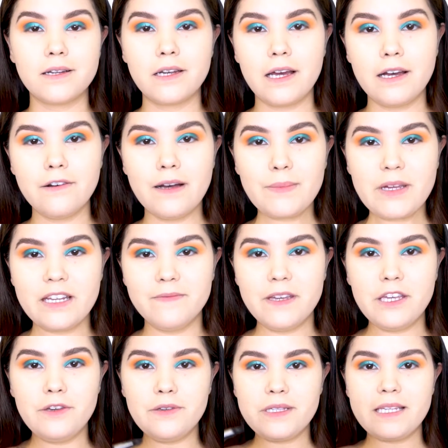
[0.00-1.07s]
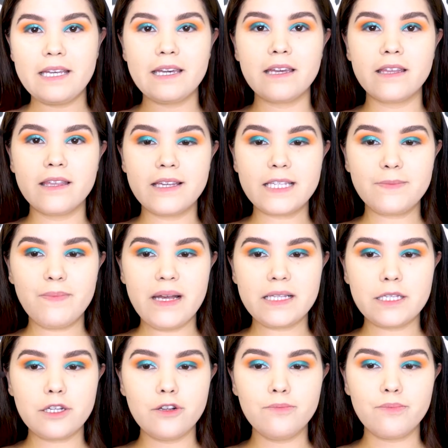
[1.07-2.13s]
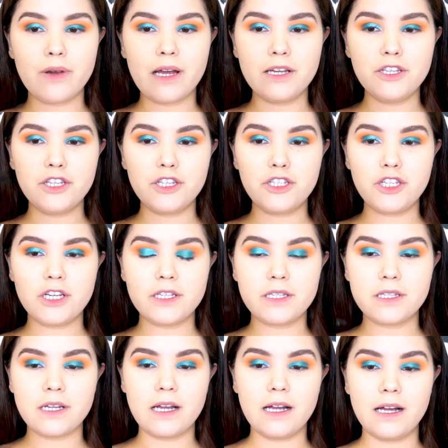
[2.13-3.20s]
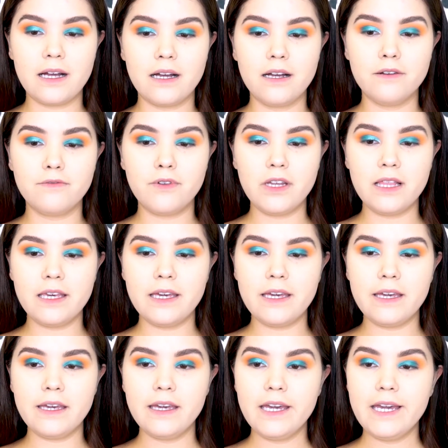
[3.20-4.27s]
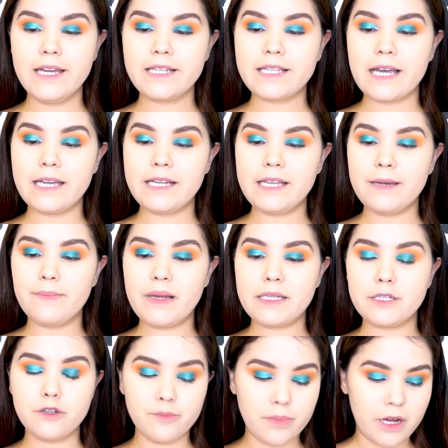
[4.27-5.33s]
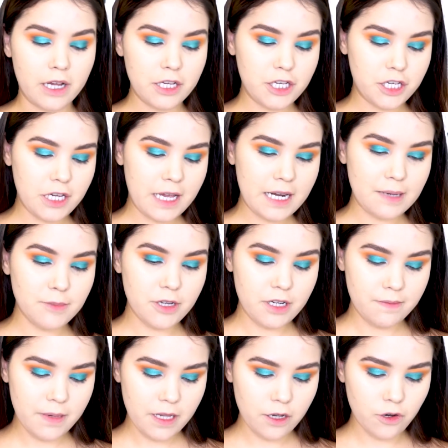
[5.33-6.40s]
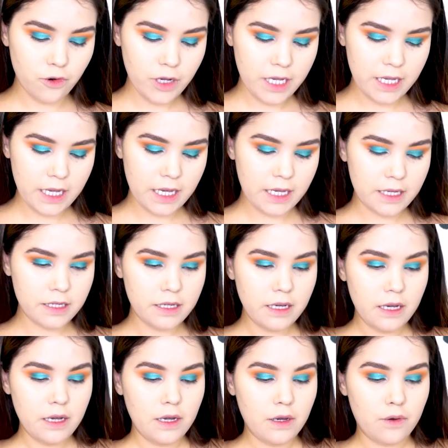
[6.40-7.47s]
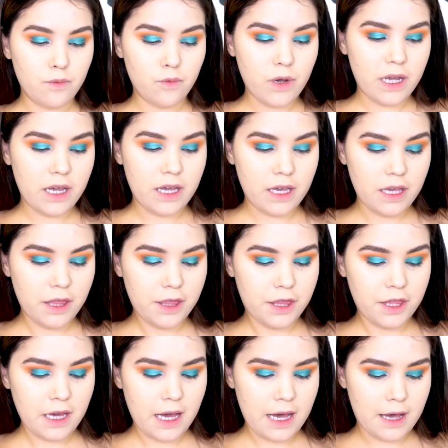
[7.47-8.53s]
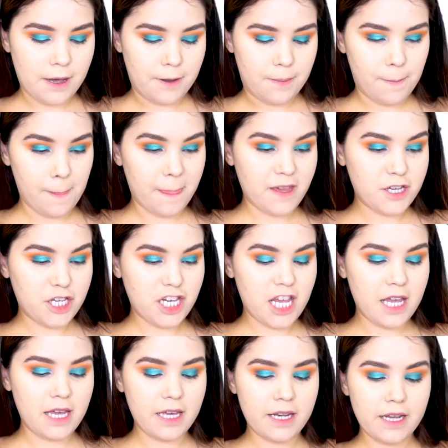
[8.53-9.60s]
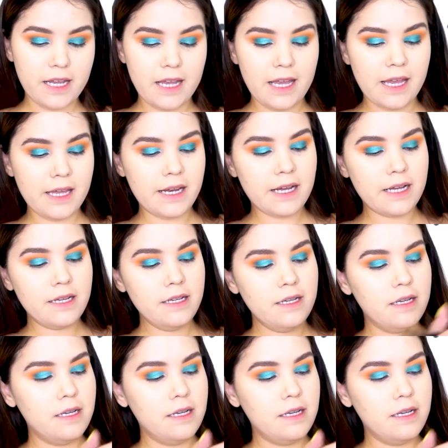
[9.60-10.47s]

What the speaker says: now I'm going to be using this pencil brush, just a really tiny pencil brush, and I'm going to be going in with the shade Ada